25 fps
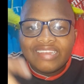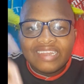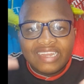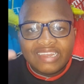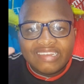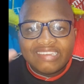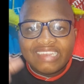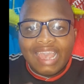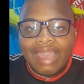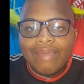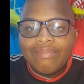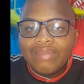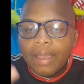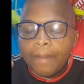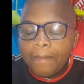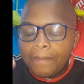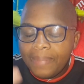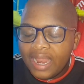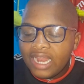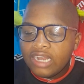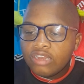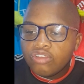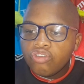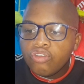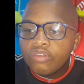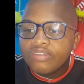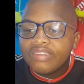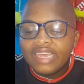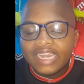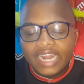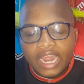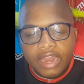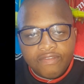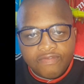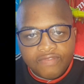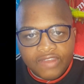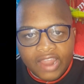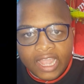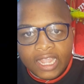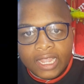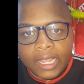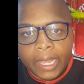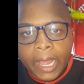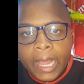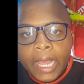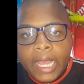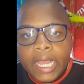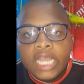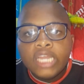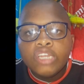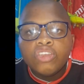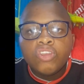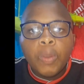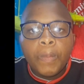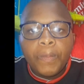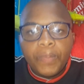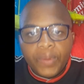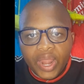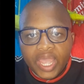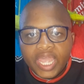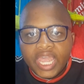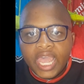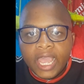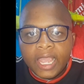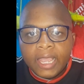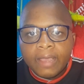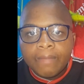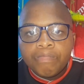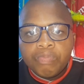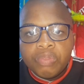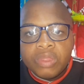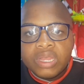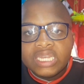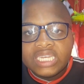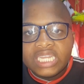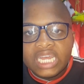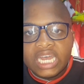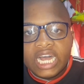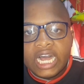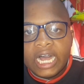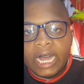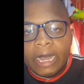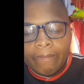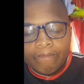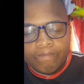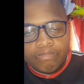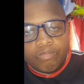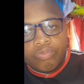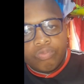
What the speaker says: in this game, they're planning to use the right flank into breaking the